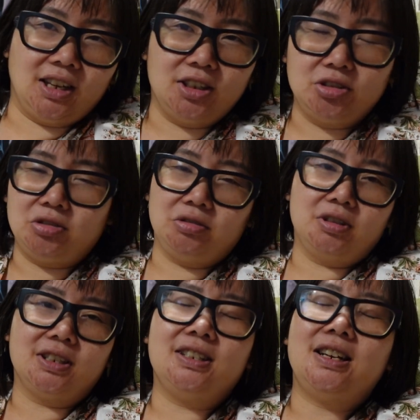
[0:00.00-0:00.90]
into
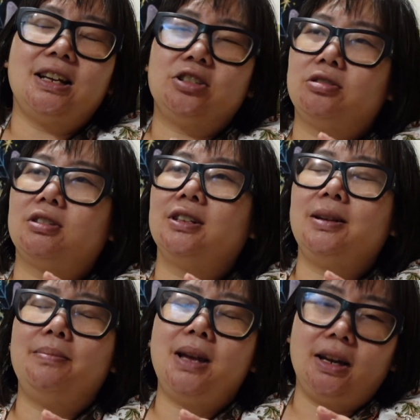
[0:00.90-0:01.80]
the natural
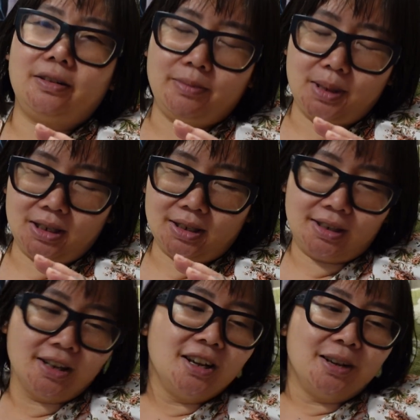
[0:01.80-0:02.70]

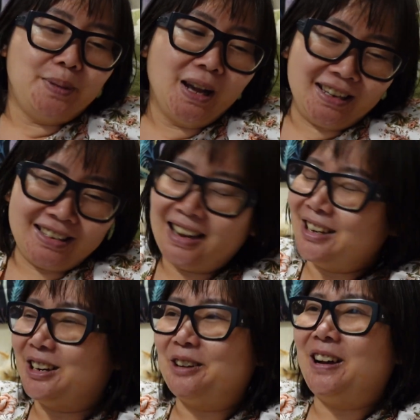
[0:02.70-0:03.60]
environment. But yeah,
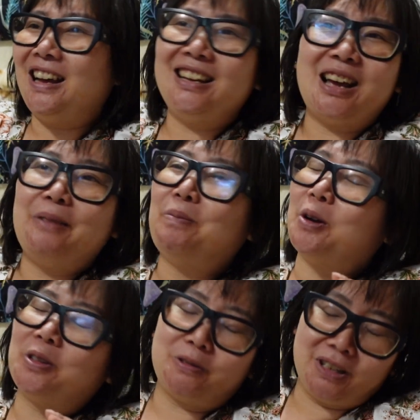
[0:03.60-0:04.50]
you know what?
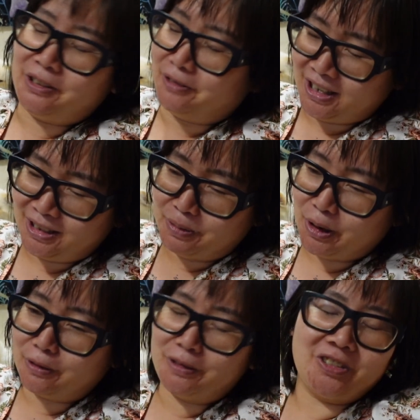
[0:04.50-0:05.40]
Both are really fun.
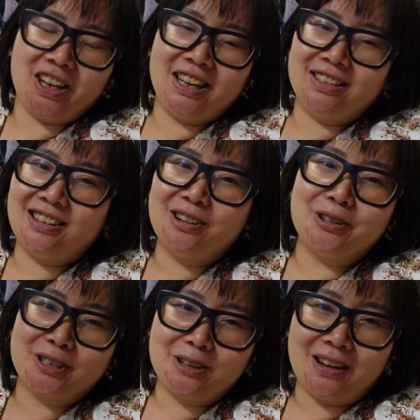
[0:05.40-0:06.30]
Both are really fun. And
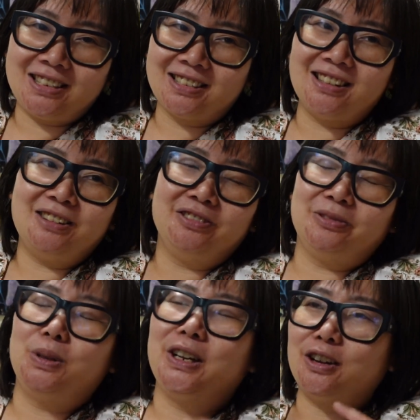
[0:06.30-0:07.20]
also, I just
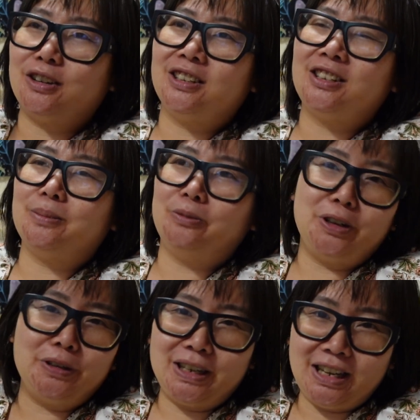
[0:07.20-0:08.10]
love putting on some
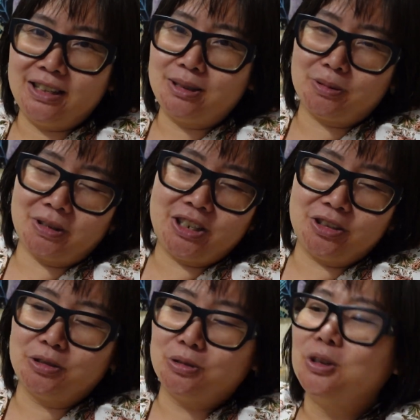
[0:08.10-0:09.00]
very
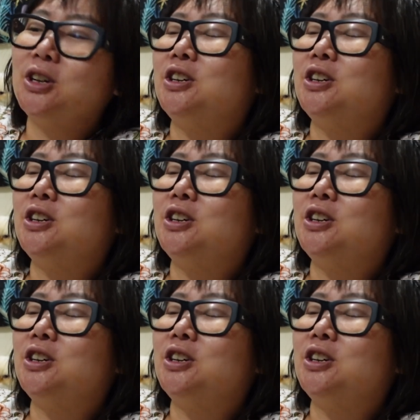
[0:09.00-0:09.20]
inspirational